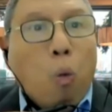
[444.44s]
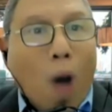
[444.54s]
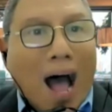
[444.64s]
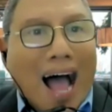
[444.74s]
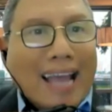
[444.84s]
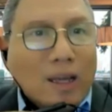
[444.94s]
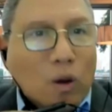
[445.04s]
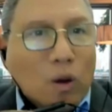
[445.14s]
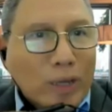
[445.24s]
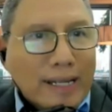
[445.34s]
why
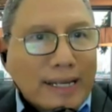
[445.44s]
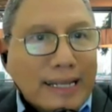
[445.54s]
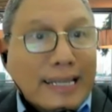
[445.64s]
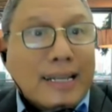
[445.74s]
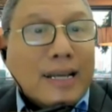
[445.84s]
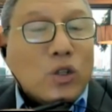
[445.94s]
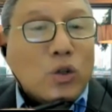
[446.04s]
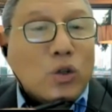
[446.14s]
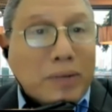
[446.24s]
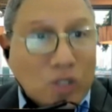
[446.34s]
we need
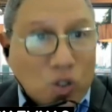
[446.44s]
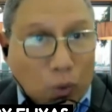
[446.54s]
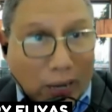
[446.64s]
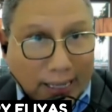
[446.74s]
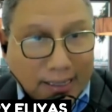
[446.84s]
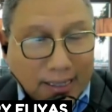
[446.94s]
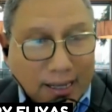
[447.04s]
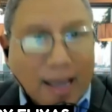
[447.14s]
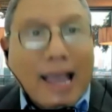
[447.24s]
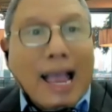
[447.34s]
to persuade.
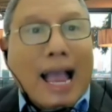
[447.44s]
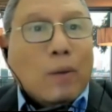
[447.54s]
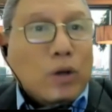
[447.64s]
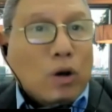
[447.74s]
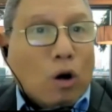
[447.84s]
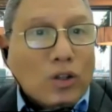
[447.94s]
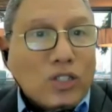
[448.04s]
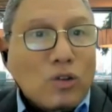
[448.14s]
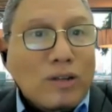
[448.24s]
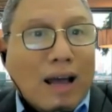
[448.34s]
And we
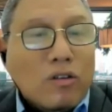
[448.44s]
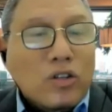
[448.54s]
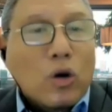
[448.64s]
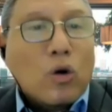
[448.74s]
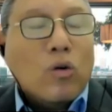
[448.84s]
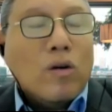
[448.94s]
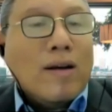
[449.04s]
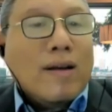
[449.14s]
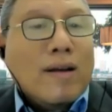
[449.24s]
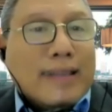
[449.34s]
also now know
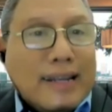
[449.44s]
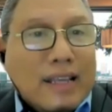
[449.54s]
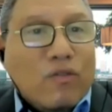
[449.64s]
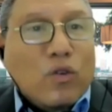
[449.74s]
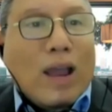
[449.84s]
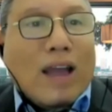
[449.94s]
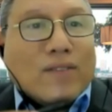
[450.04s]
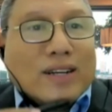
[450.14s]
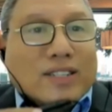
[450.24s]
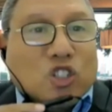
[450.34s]
that if you
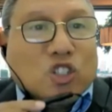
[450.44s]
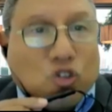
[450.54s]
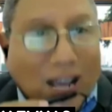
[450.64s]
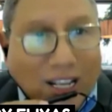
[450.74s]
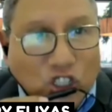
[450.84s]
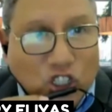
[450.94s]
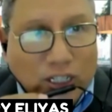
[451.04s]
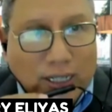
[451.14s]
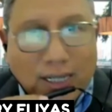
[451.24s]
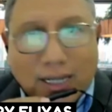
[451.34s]
have a
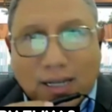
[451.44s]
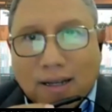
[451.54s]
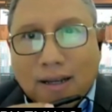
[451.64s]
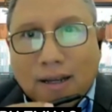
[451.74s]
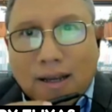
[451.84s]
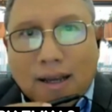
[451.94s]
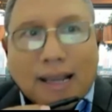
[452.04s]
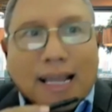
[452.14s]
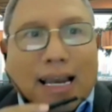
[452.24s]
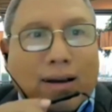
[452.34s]
structure,
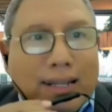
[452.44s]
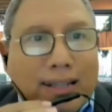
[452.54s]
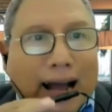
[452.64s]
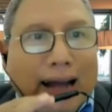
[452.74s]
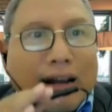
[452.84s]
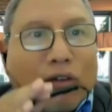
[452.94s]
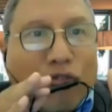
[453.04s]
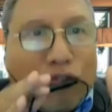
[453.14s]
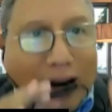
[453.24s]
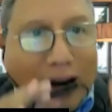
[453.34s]
kalau kita ada
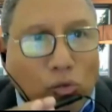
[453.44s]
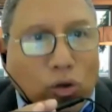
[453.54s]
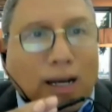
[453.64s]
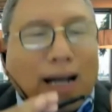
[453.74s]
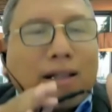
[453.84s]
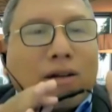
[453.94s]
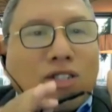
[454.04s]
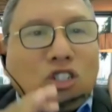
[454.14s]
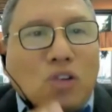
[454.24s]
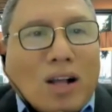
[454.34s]
framework atau
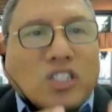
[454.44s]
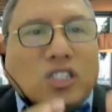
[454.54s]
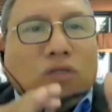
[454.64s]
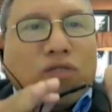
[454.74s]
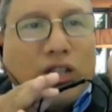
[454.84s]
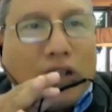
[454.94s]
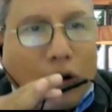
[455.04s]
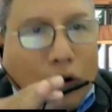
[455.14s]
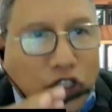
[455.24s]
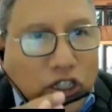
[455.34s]
structure for
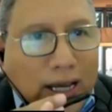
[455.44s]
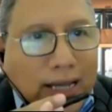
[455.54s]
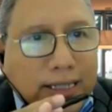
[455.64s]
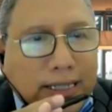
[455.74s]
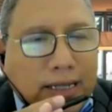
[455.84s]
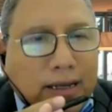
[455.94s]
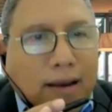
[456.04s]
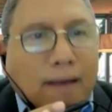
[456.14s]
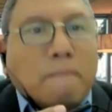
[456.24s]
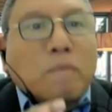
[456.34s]

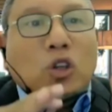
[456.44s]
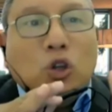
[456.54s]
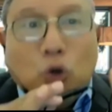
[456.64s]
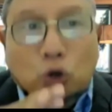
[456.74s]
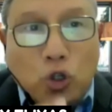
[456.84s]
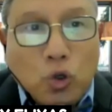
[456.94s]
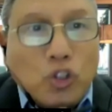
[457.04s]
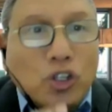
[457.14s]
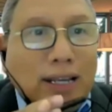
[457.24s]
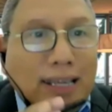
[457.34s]
negotiation, you
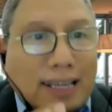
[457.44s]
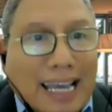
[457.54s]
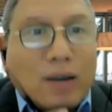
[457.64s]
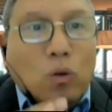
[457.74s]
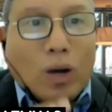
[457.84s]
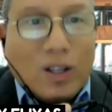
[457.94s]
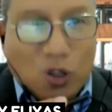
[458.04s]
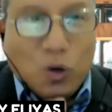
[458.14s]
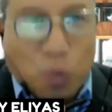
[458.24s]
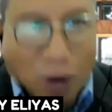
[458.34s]
usually get what
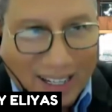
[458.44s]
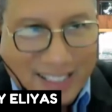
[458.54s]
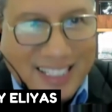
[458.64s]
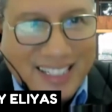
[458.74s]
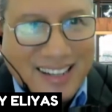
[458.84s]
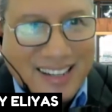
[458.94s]
you want.